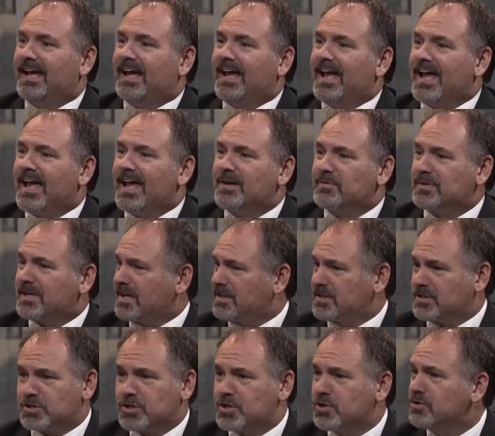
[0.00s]
And we got in
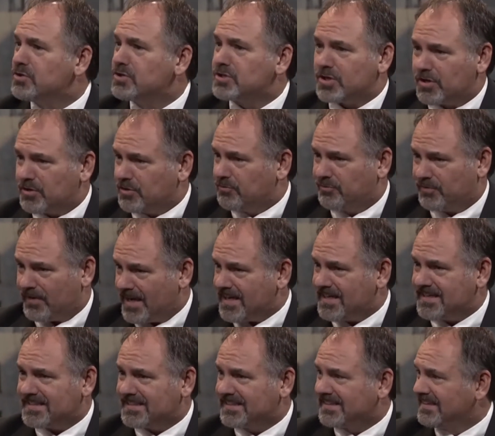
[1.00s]
this huge
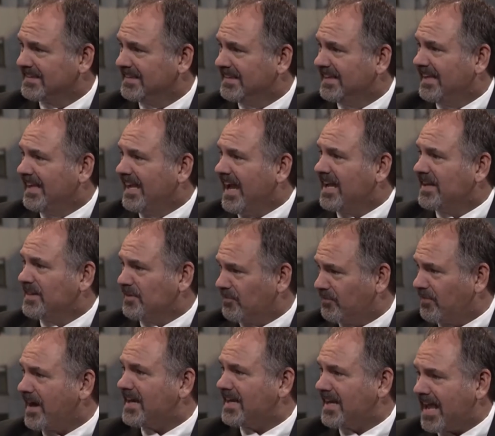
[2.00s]
fight. And the
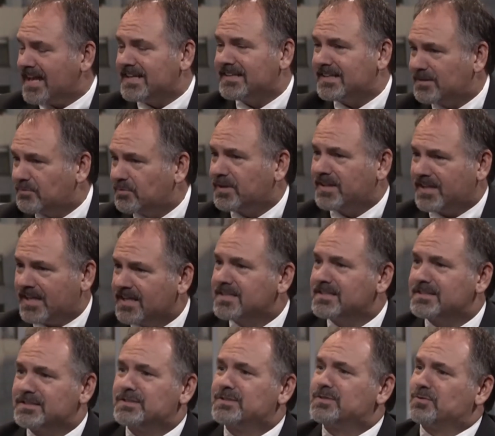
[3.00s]
fight ended with
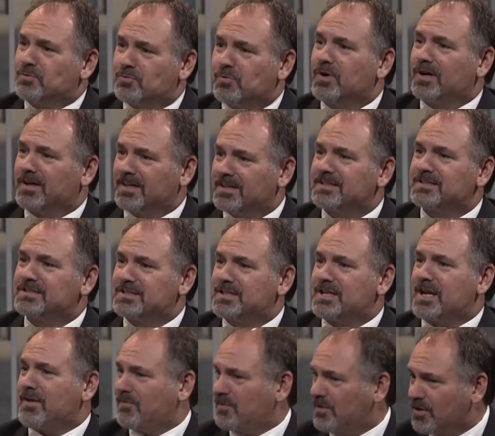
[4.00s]
his words
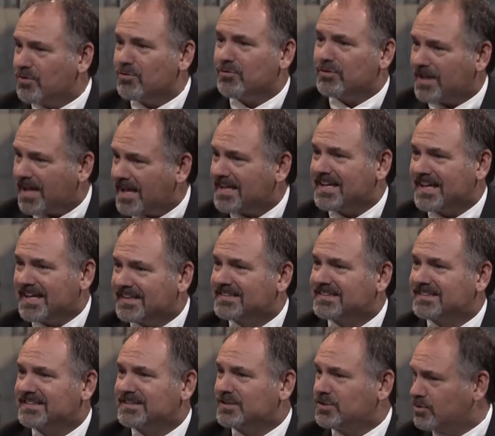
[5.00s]
if you don't like
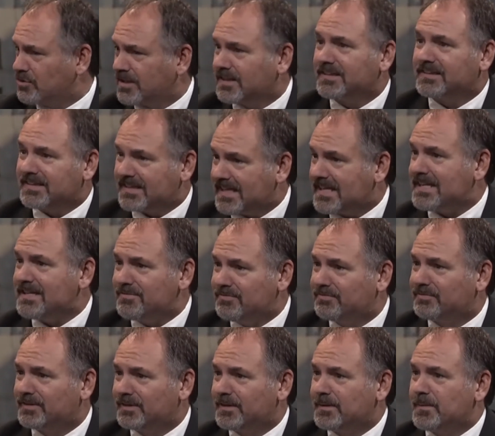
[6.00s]
it, you can
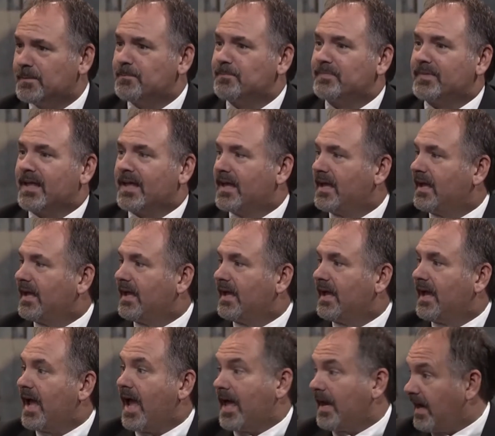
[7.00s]
leave.
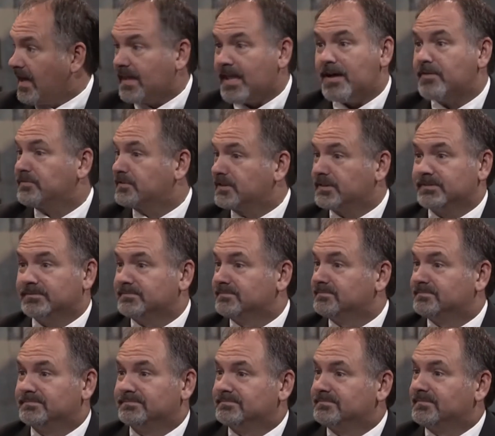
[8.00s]
And I left.
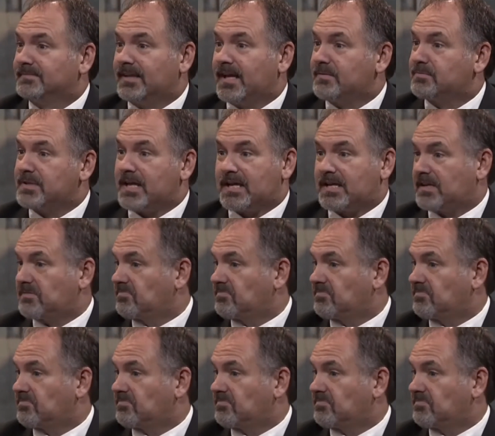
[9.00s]
Mm. I was like,